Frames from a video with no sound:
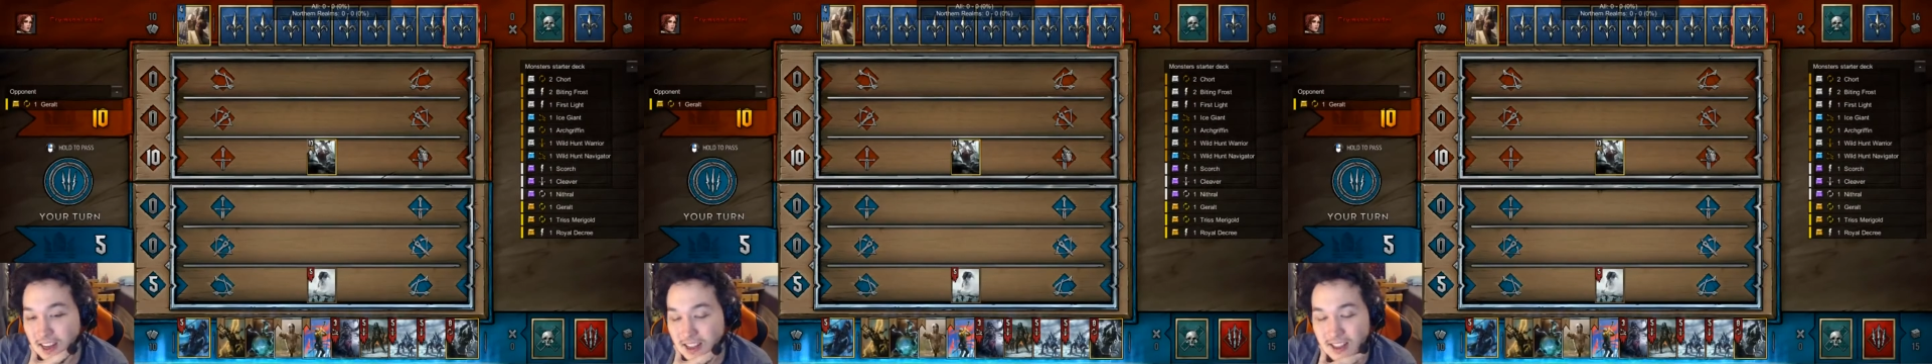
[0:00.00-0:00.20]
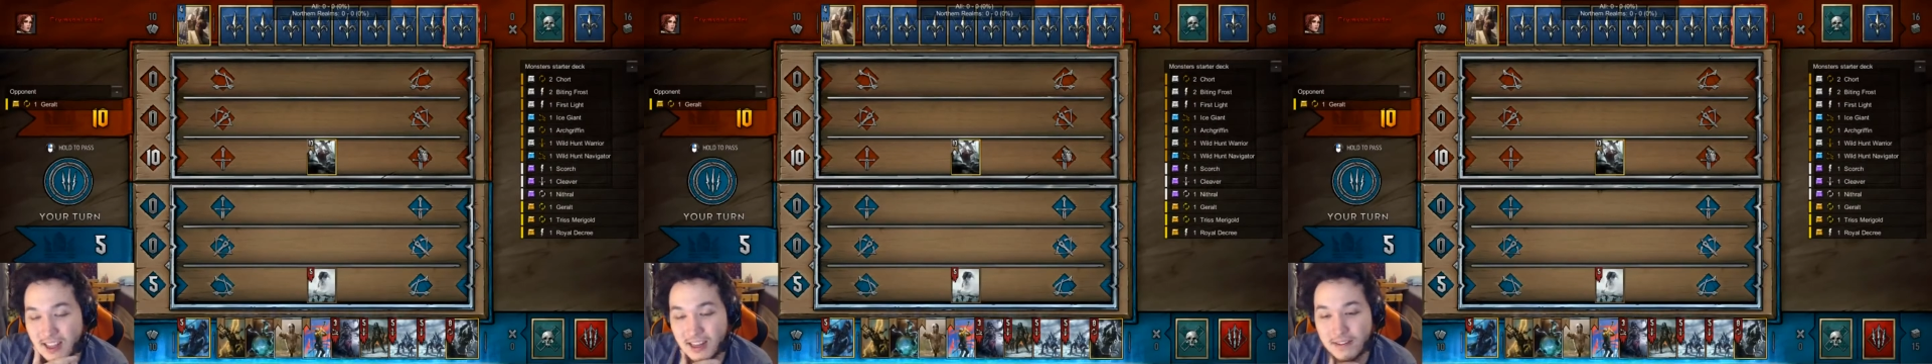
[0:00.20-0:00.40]

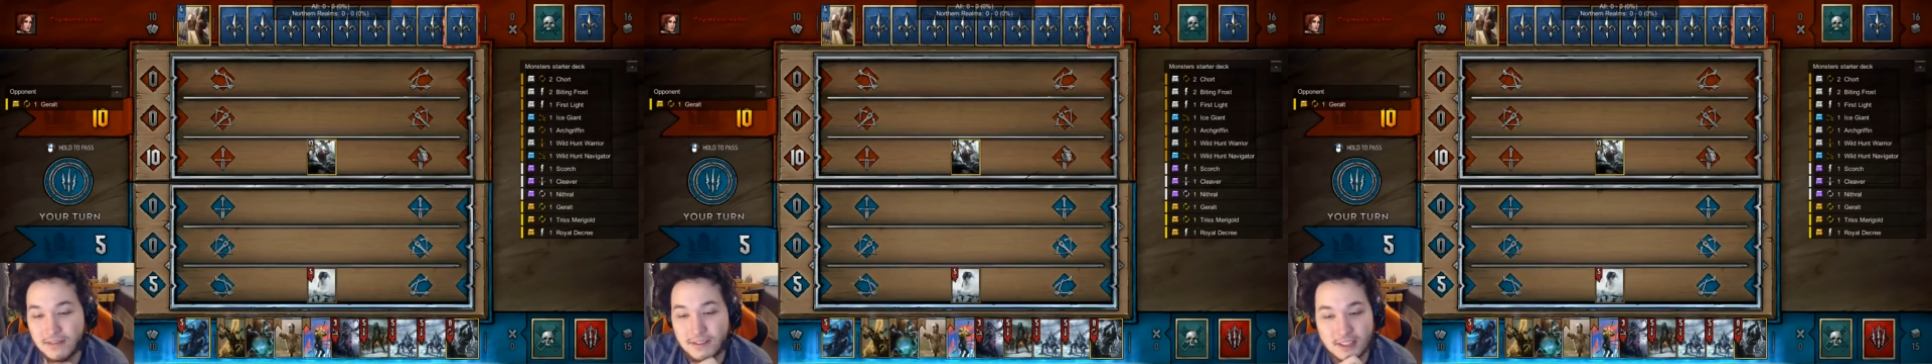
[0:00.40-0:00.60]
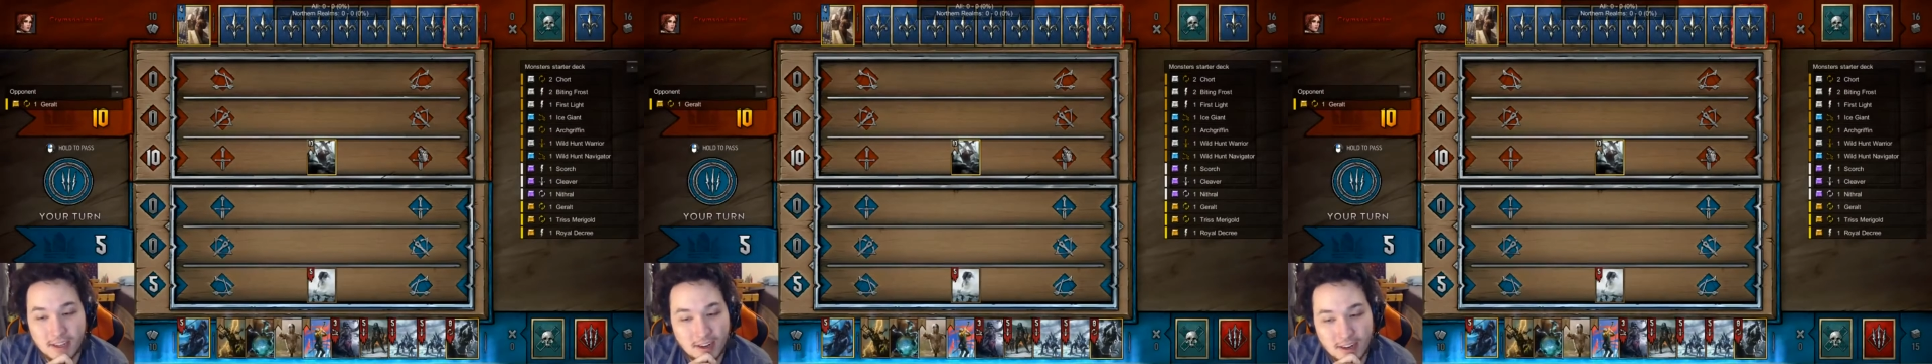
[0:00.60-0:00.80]
lot of
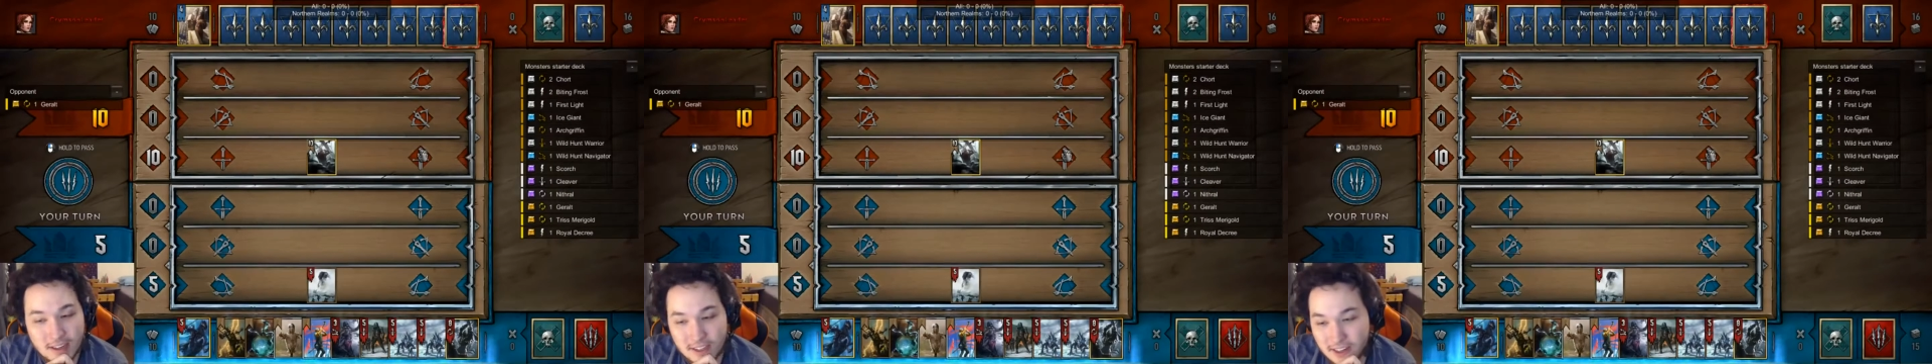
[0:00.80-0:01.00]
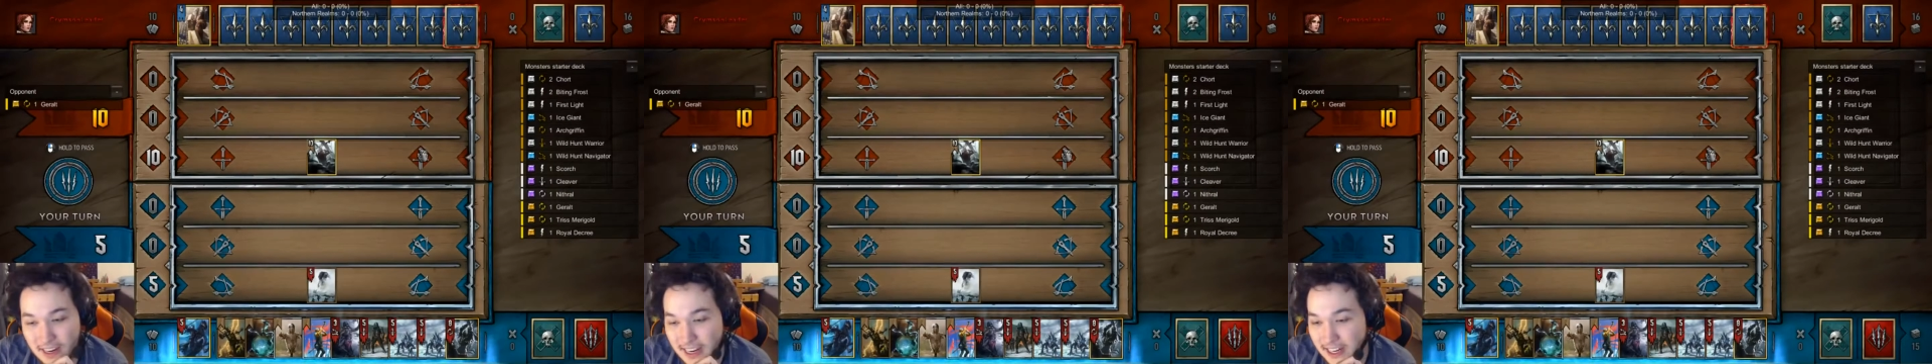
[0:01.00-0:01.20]
his cards
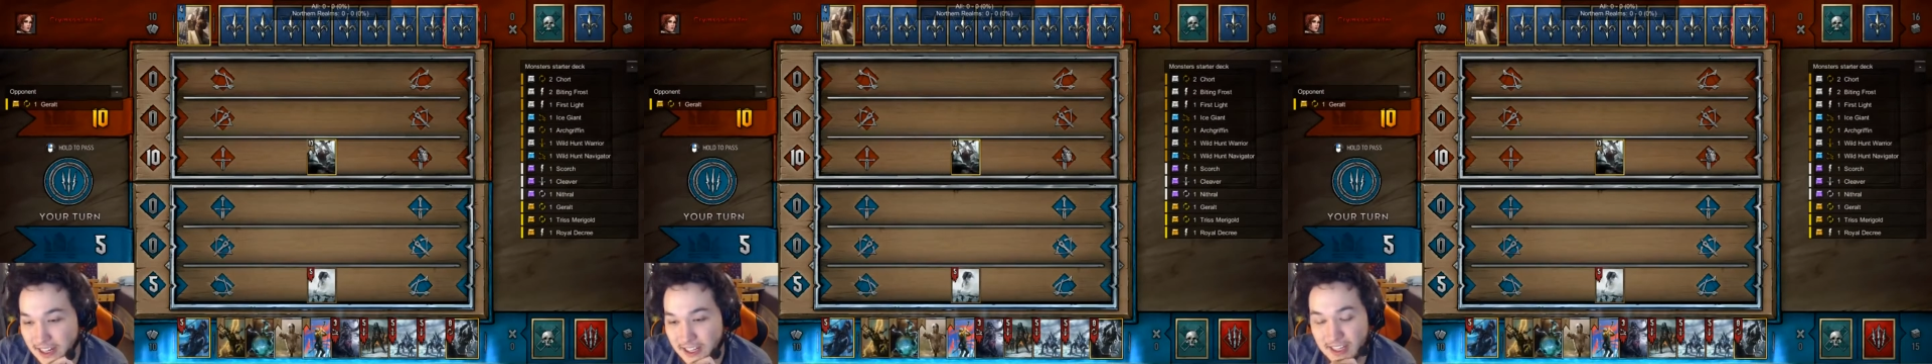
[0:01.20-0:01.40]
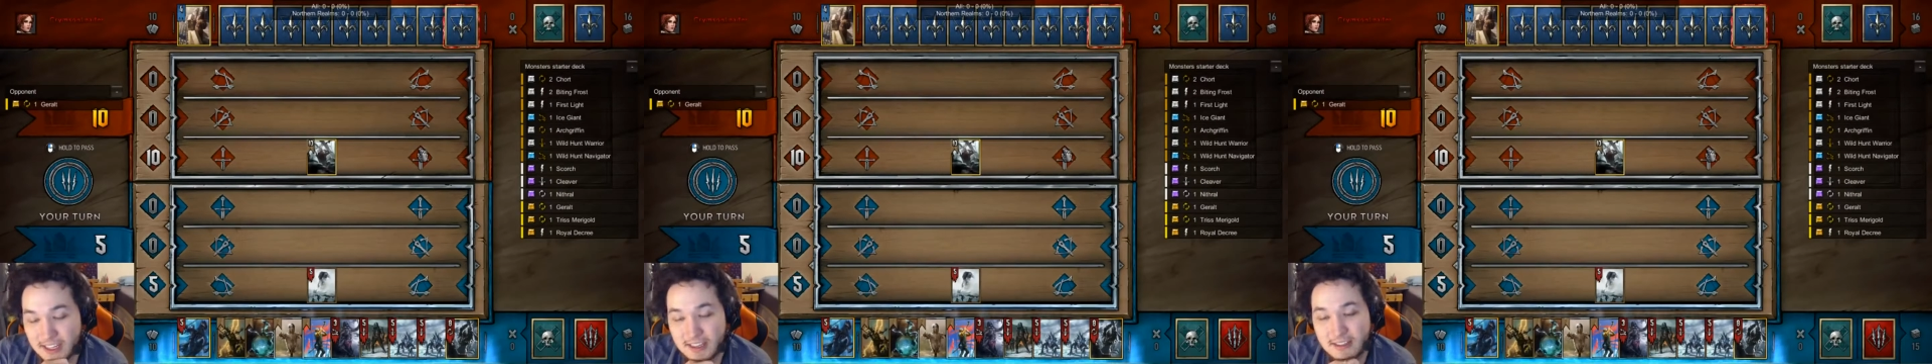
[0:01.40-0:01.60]
are
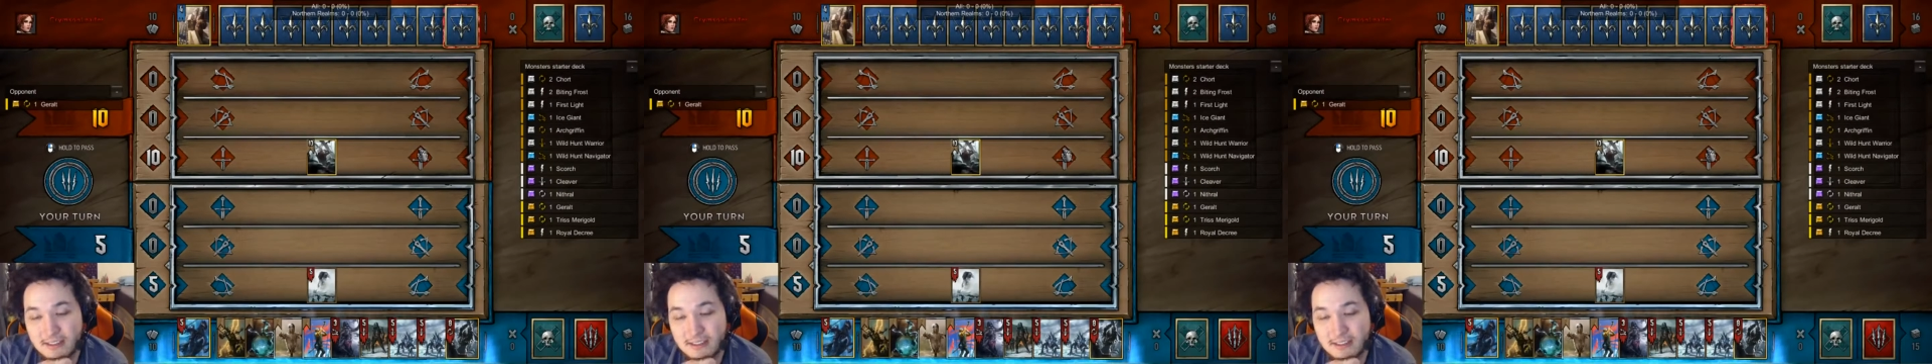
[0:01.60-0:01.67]
agile,